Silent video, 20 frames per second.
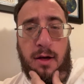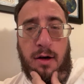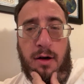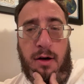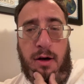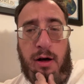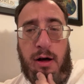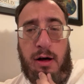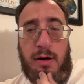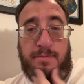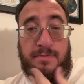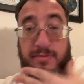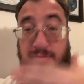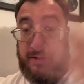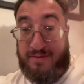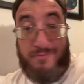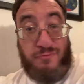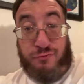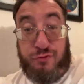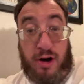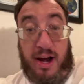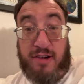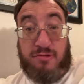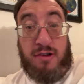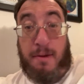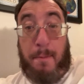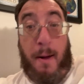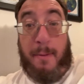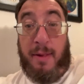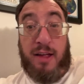French
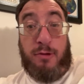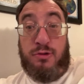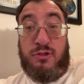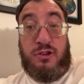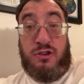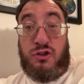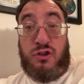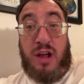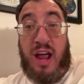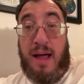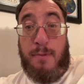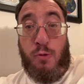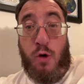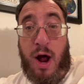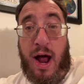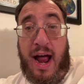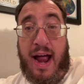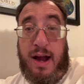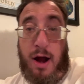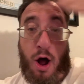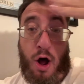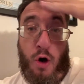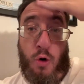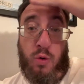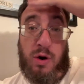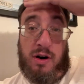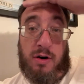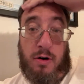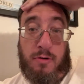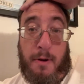Republic was the same way. Oh,
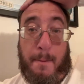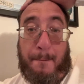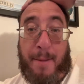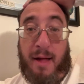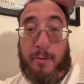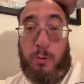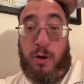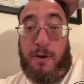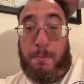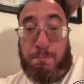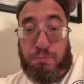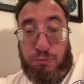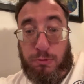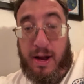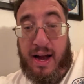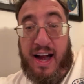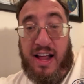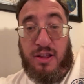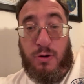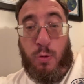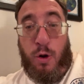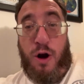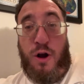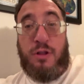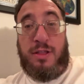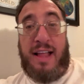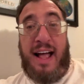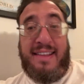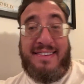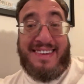we're leading the world.
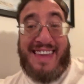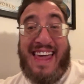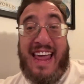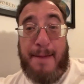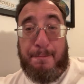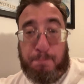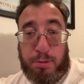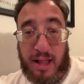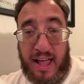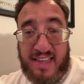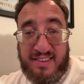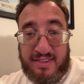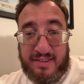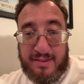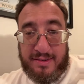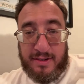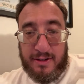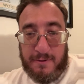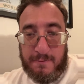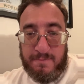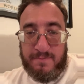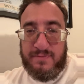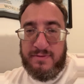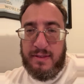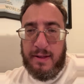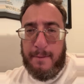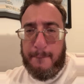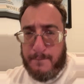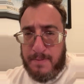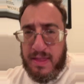Let's eat places.
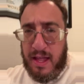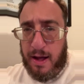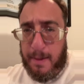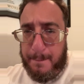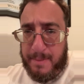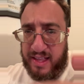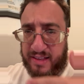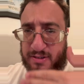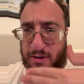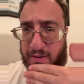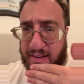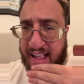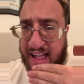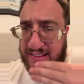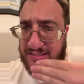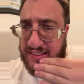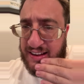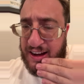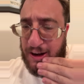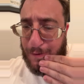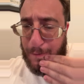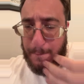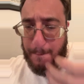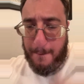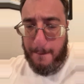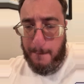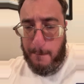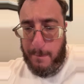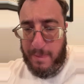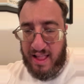Being sarcastic here.
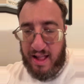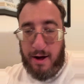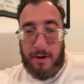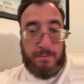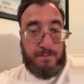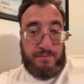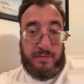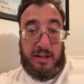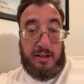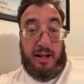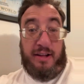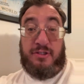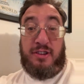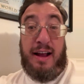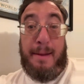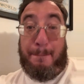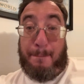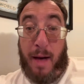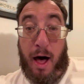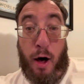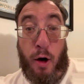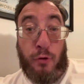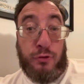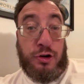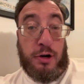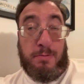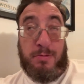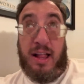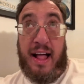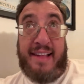Let's eat
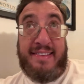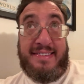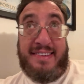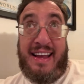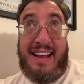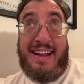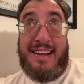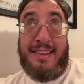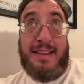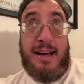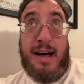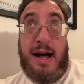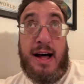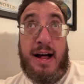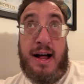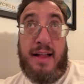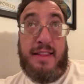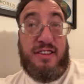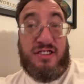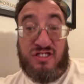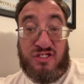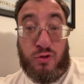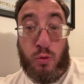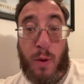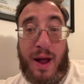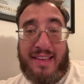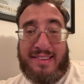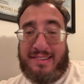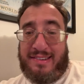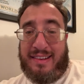Belgium. Let's eat the
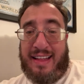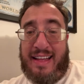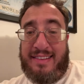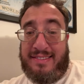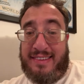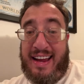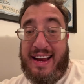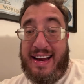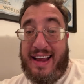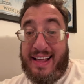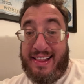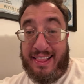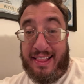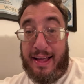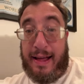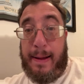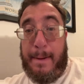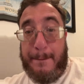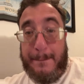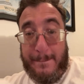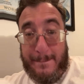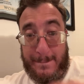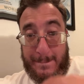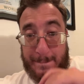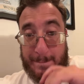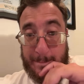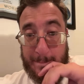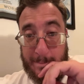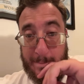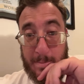Swiss. Let's eat Italy.
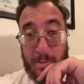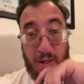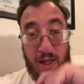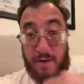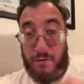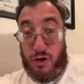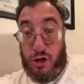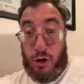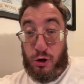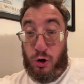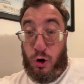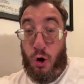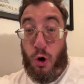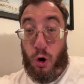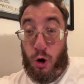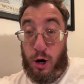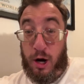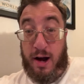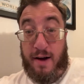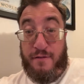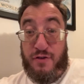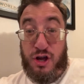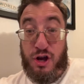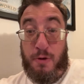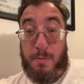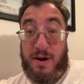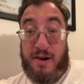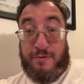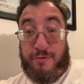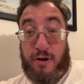For the glory of
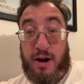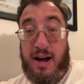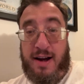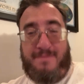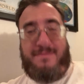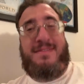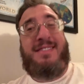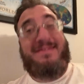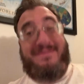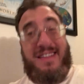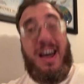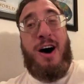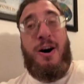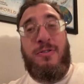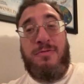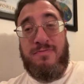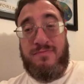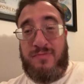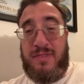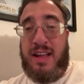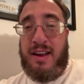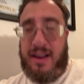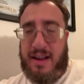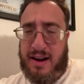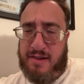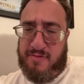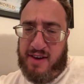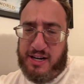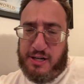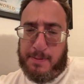human freedom. No.
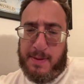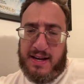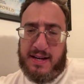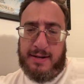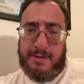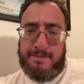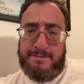Enrichment.